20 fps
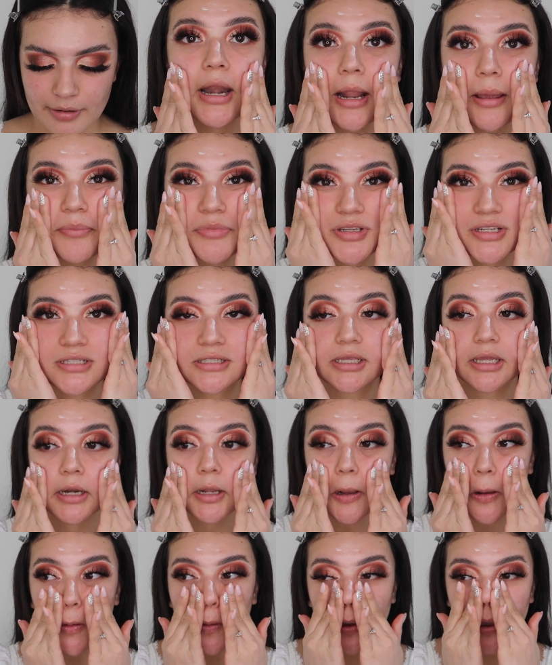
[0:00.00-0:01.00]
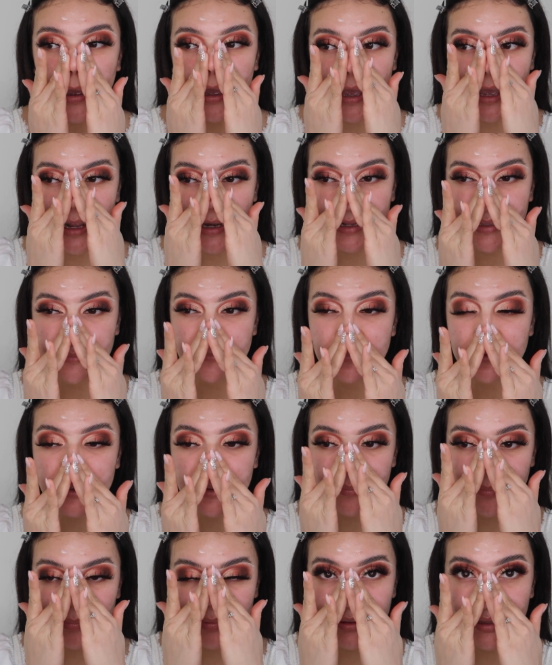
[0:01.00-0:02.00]
And I'm just going to go ahead and be
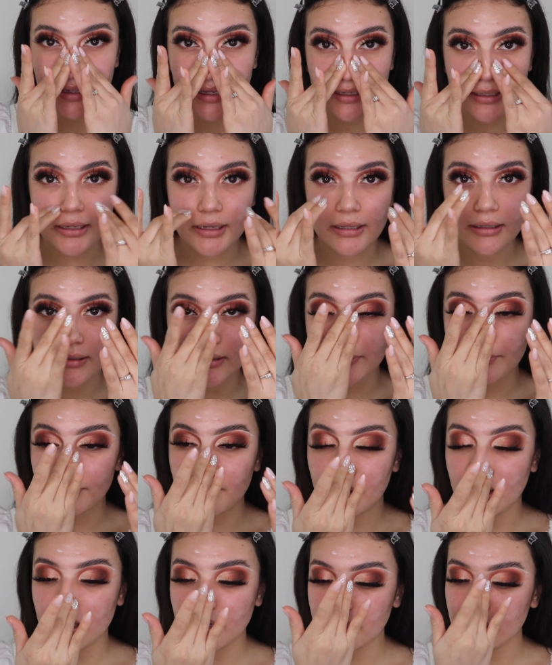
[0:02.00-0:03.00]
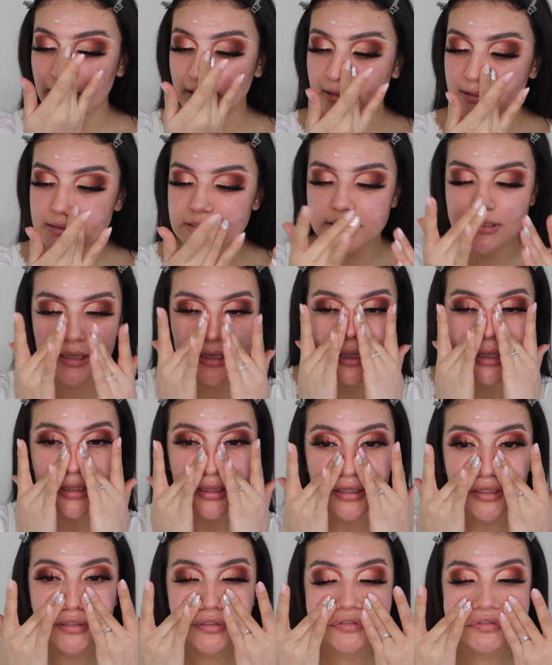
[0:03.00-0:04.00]
applying the product
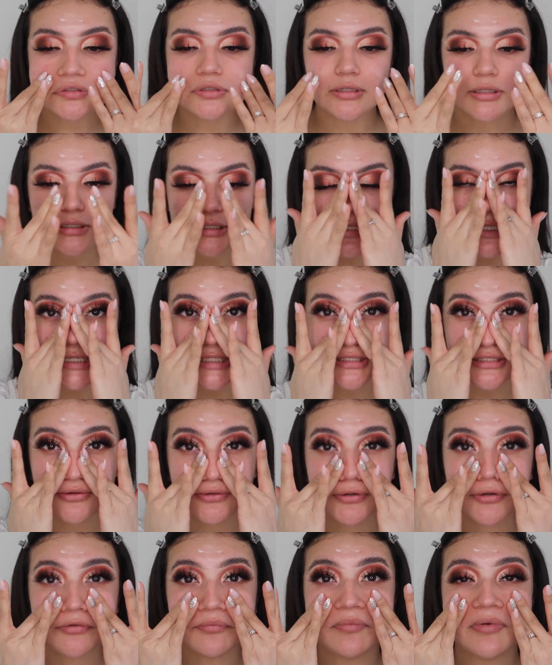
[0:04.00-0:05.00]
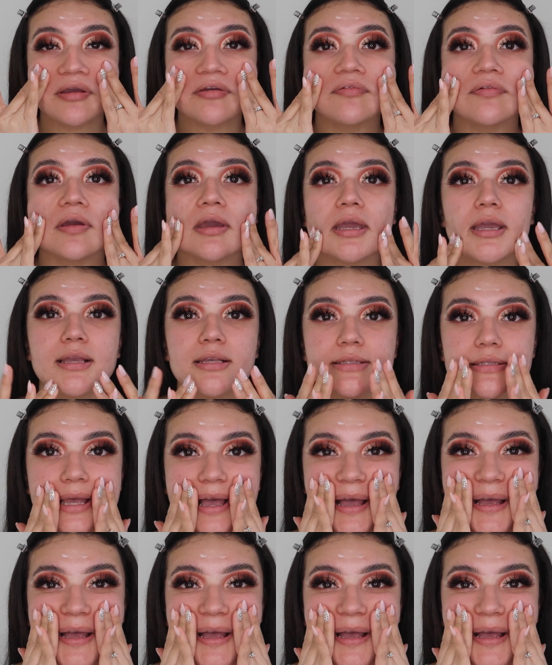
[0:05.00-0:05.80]
to the T-zone of my face.